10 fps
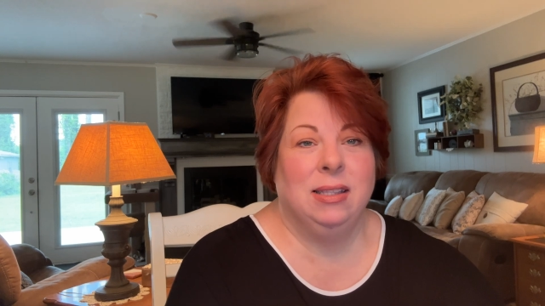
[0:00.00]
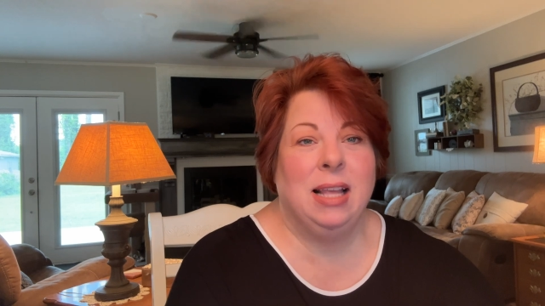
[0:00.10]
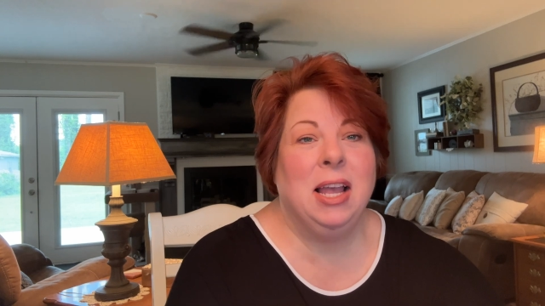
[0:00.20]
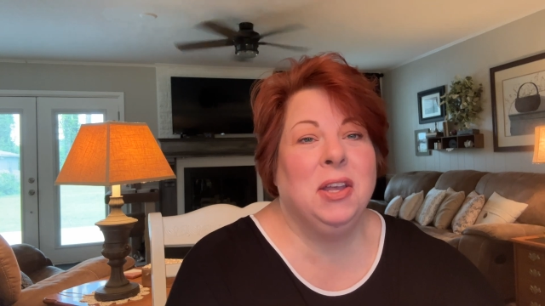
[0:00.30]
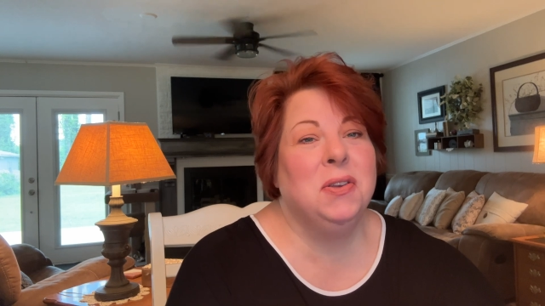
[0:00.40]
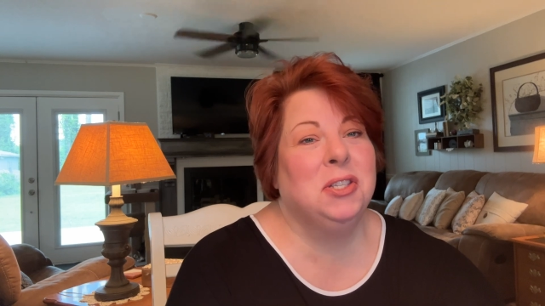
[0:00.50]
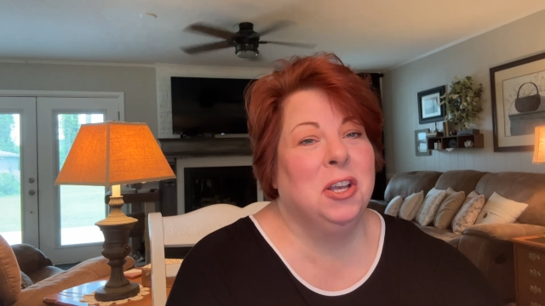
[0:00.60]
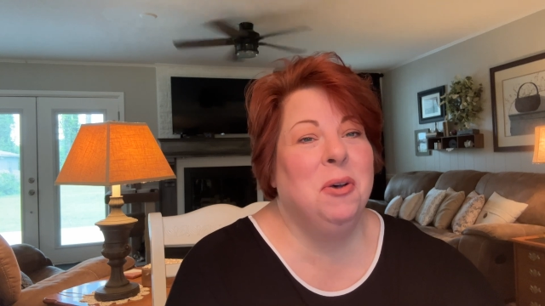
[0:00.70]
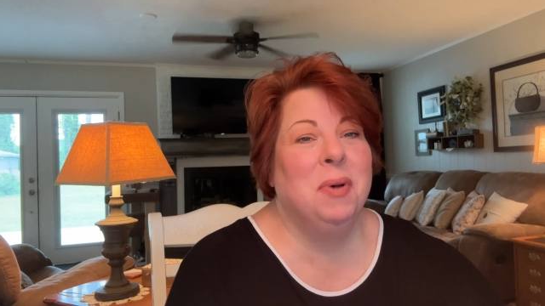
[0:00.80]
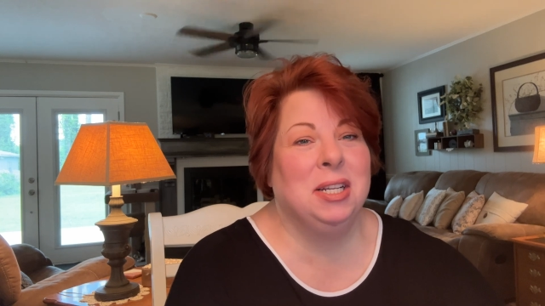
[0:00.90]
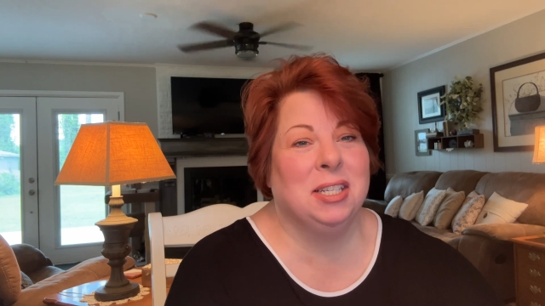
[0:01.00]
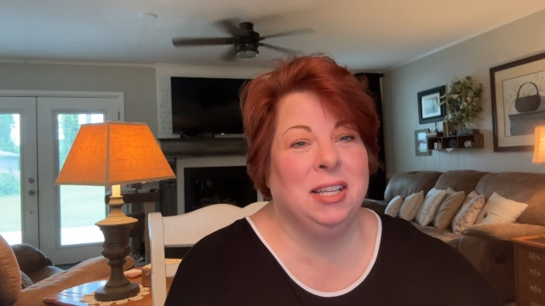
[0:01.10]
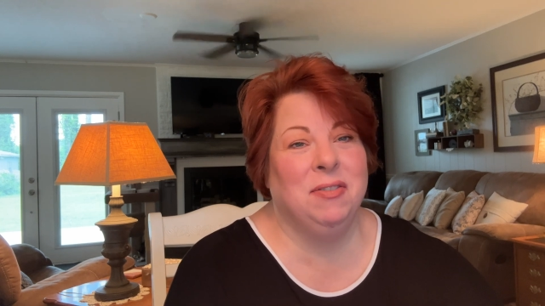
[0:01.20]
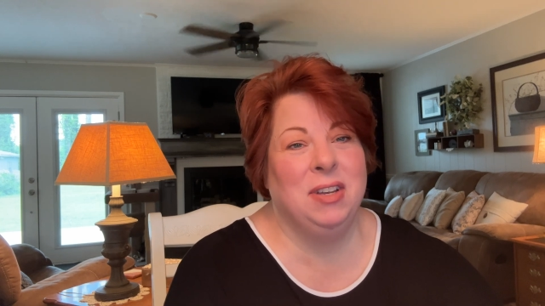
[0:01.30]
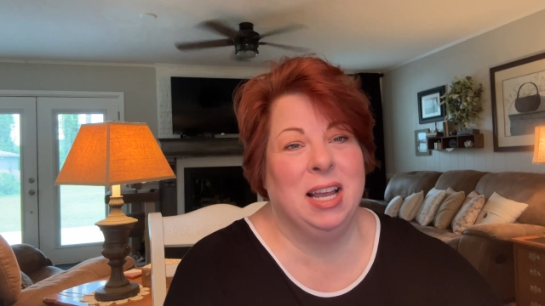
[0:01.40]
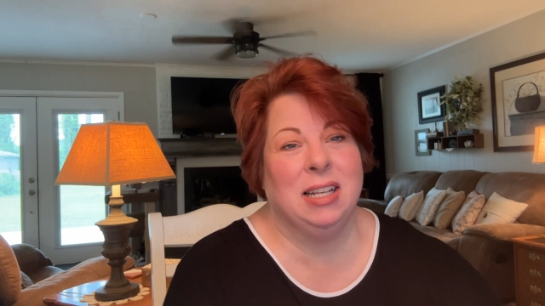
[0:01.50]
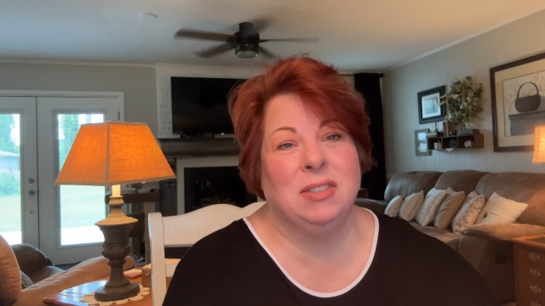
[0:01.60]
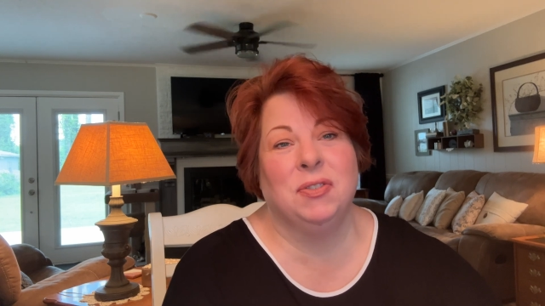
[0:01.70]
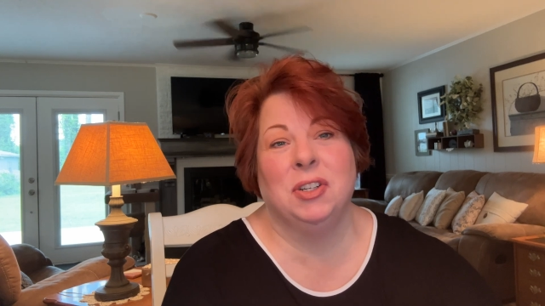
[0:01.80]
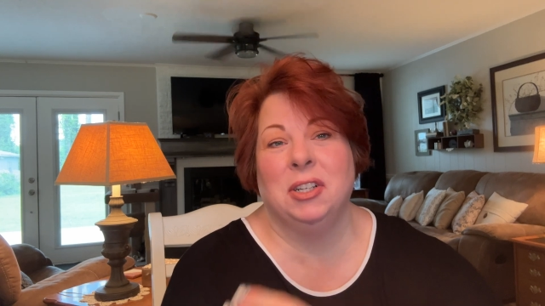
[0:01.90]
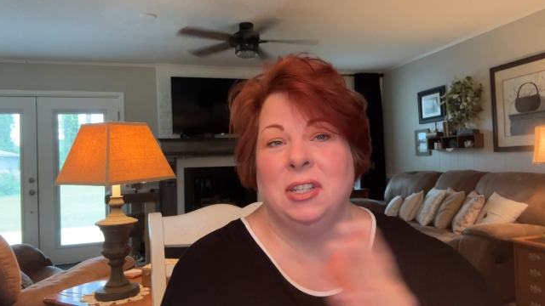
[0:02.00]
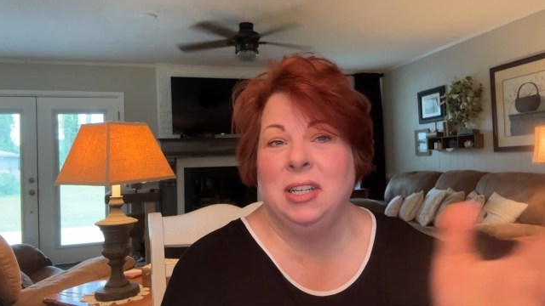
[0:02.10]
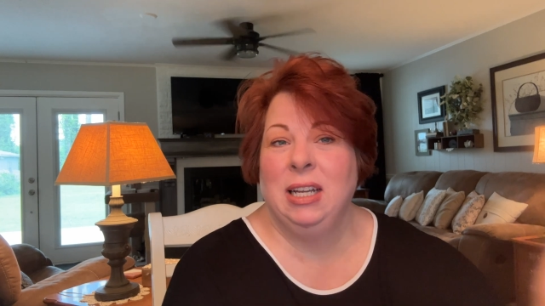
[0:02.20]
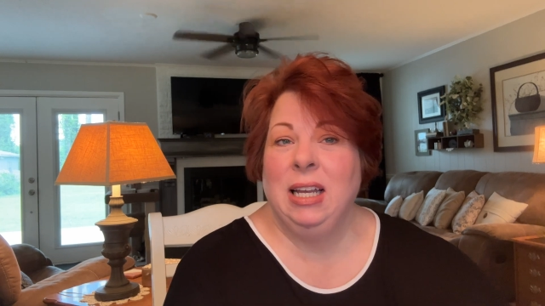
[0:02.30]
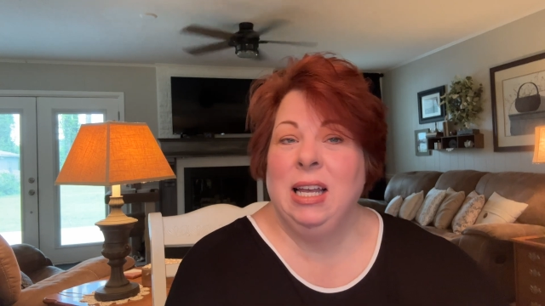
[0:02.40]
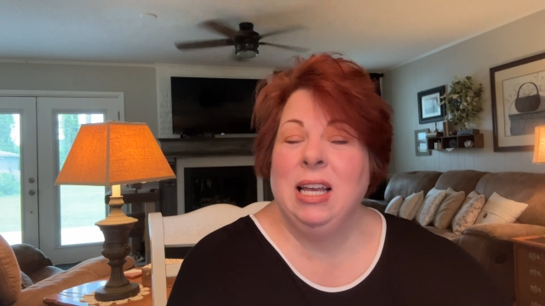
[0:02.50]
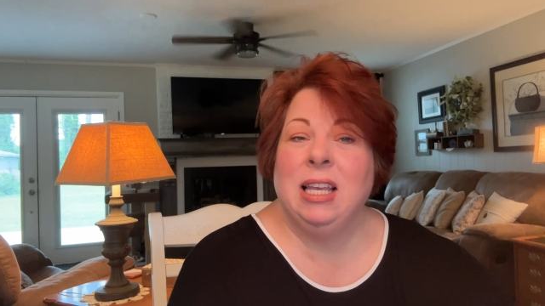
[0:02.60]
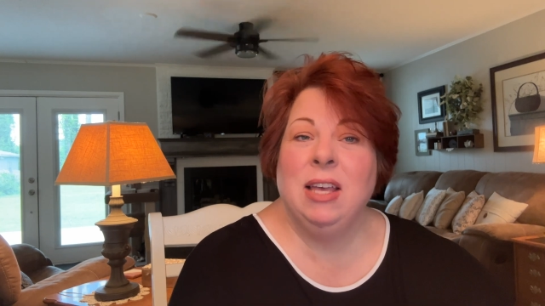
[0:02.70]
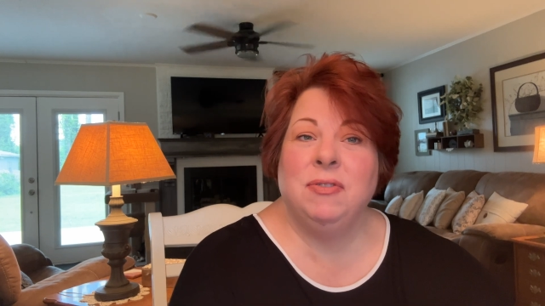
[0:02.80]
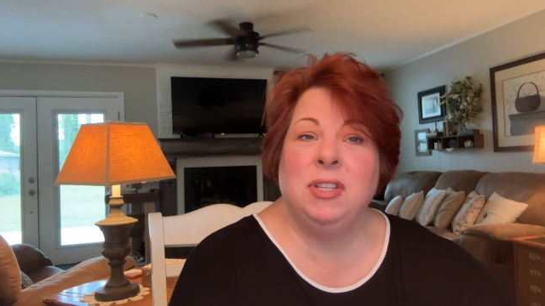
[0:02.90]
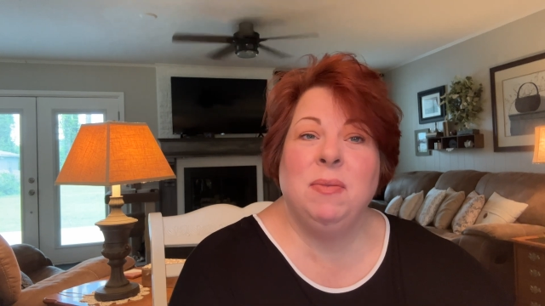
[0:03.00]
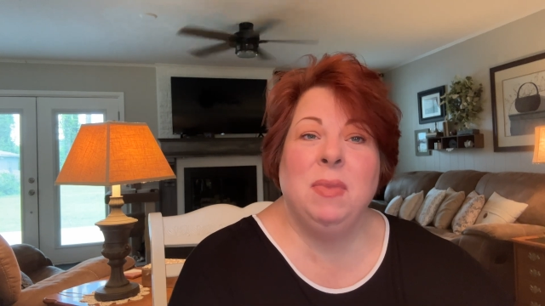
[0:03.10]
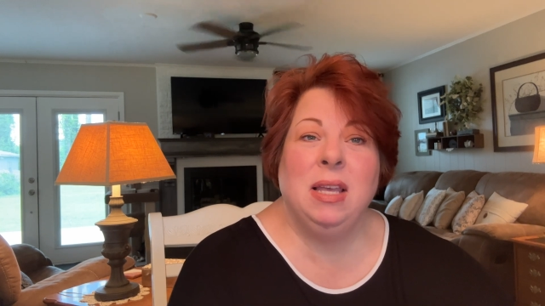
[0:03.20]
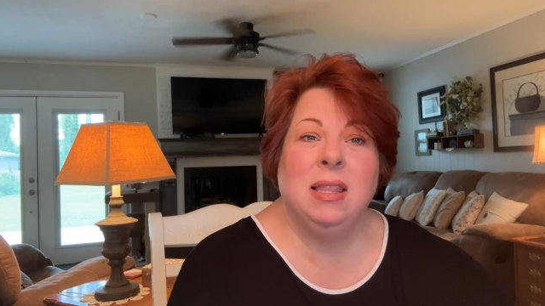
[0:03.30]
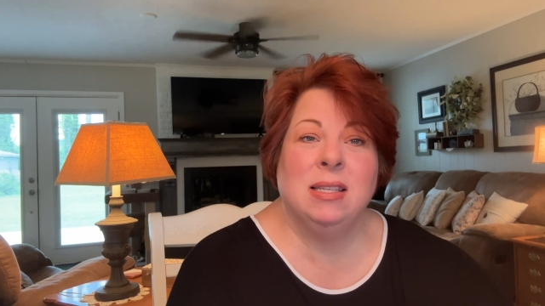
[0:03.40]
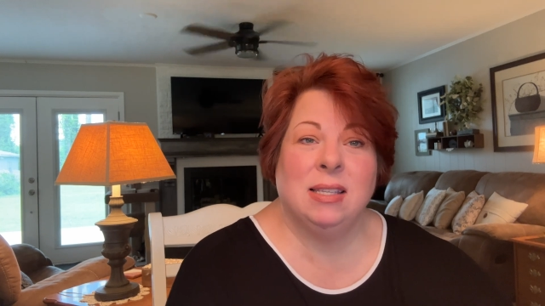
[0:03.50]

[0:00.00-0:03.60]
Thank you so much, LiVNiX, for gifting me this